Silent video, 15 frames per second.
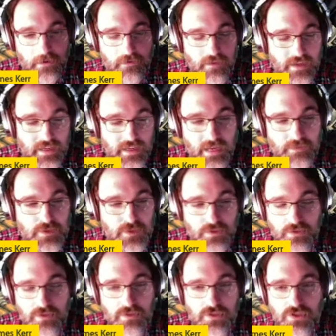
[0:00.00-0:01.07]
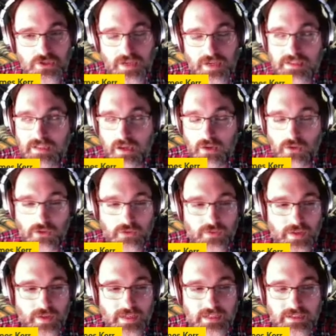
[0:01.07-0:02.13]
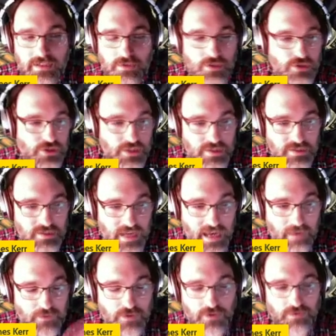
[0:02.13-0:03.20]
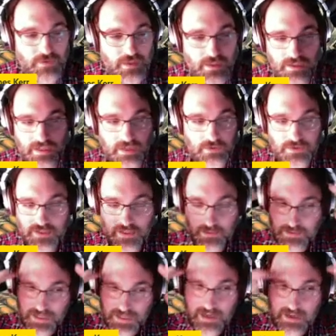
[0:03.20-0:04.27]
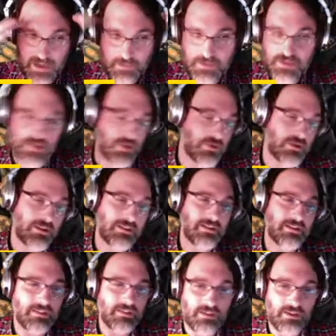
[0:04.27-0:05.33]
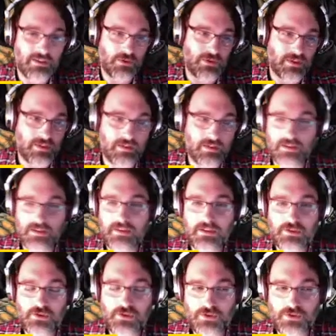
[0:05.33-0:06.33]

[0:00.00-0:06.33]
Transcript: if I get up to stressed out, or if I get out to just snapped, or if I get out to, up to head an episode, you know, then uh, things are